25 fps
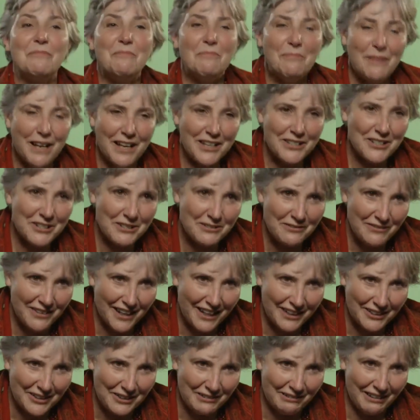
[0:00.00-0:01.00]
Master of
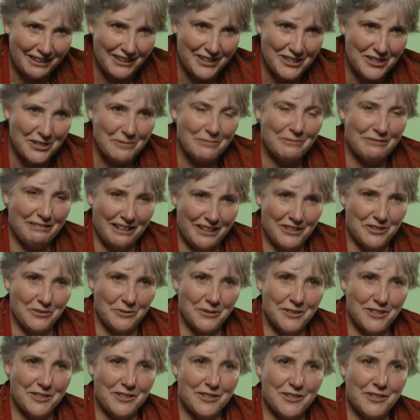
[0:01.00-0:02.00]
Art Curatorship
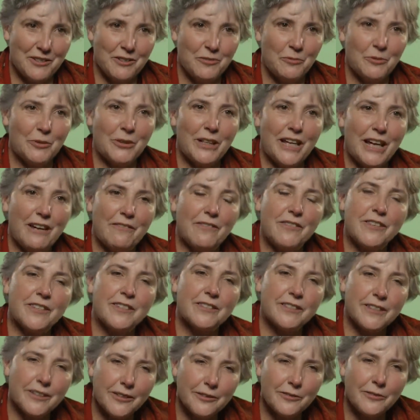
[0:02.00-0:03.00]
graduates will have the
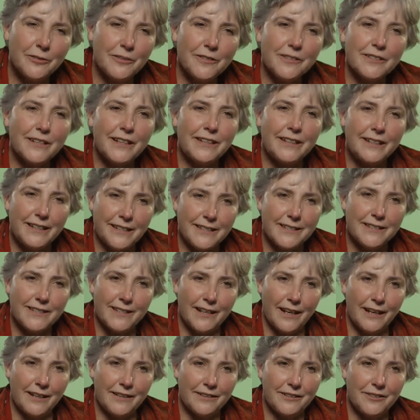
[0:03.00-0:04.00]
skills and
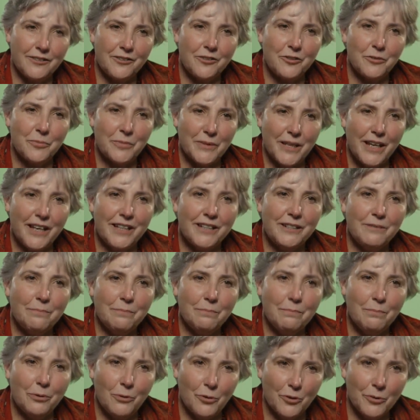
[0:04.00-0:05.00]
insight to obtain
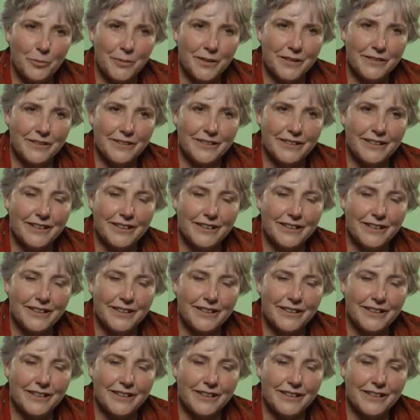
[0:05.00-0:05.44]
employment